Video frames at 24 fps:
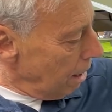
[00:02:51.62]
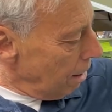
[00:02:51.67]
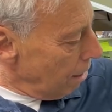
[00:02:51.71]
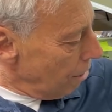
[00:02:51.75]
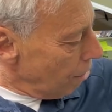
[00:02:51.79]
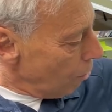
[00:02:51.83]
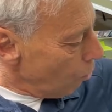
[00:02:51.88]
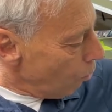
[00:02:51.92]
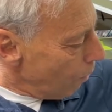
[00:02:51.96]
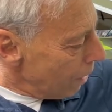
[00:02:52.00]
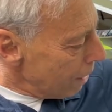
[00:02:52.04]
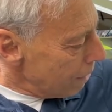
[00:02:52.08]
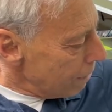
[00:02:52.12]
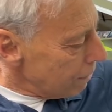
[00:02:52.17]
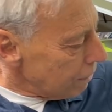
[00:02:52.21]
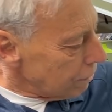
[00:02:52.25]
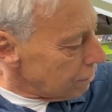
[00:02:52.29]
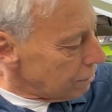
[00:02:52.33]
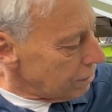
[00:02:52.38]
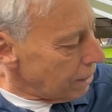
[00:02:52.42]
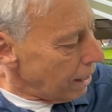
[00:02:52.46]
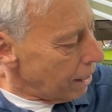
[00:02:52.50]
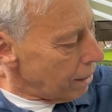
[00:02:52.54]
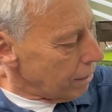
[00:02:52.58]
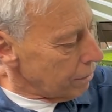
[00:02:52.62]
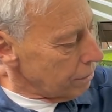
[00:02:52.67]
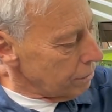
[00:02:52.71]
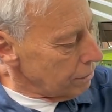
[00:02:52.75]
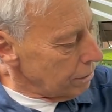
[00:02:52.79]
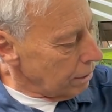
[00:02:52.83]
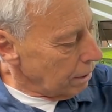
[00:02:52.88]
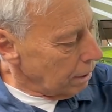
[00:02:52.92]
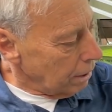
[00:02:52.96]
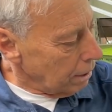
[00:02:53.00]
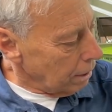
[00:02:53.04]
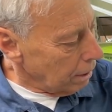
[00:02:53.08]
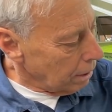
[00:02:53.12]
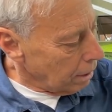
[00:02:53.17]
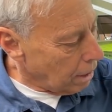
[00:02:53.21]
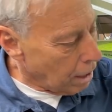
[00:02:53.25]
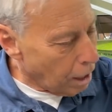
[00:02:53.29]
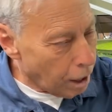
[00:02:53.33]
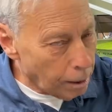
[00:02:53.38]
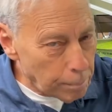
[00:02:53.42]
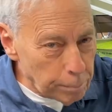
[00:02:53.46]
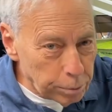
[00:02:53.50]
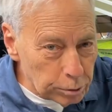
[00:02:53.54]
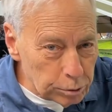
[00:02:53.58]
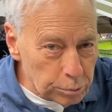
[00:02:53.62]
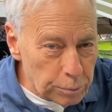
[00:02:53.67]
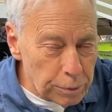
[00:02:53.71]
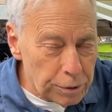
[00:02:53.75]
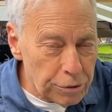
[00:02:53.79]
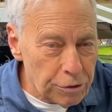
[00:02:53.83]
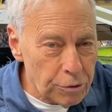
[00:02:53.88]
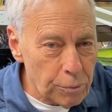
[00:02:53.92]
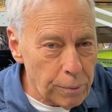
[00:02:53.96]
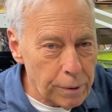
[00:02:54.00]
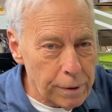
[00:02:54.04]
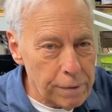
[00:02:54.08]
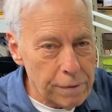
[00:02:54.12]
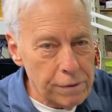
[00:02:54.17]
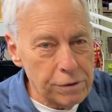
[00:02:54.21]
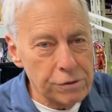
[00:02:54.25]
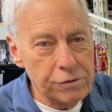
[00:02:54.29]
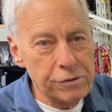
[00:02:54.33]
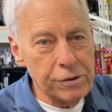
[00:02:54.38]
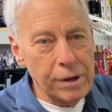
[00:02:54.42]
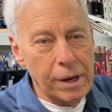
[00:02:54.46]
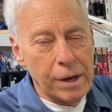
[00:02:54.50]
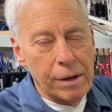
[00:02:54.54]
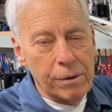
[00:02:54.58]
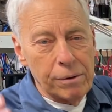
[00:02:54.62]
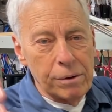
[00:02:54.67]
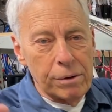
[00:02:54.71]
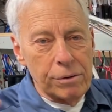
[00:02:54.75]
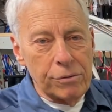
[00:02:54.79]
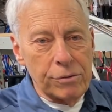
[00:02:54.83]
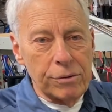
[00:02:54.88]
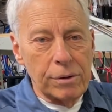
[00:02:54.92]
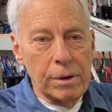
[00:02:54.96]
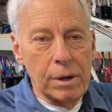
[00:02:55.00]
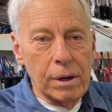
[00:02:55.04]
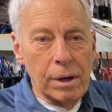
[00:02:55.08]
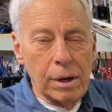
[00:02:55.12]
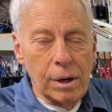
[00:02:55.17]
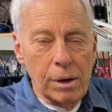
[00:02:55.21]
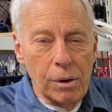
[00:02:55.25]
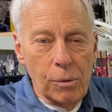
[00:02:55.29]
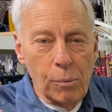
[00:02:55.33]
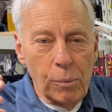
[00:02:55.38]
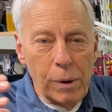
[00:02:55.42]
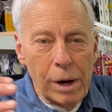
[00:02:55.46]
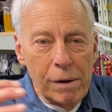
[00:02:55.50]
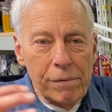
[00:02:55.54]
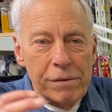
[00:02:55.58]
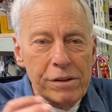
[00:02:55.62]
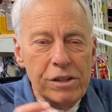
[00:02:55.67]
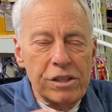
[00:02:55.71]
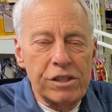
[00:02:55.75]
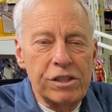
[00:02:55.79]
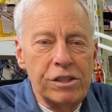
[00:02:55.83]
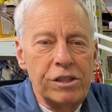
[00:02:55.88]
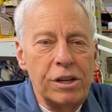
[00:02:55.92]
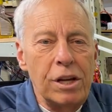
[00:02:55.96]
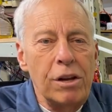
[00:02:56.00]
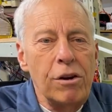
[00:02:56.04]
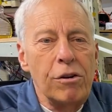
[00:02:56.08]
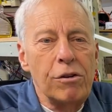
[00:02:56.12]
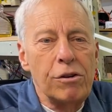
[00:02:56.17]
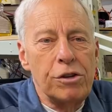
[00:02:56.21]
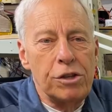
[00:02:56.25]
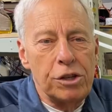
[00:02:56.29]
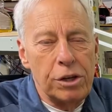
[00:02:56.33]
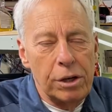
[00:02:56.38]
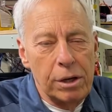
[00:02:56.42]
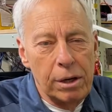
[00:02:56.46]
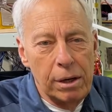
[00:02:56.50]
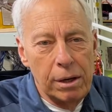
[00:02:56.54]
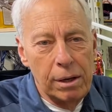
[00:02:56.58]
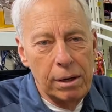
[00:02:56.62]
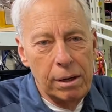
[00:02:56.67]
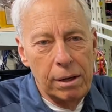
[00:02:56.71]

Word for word: the way this sounds, coupled with the way this sounds, we have a synergy.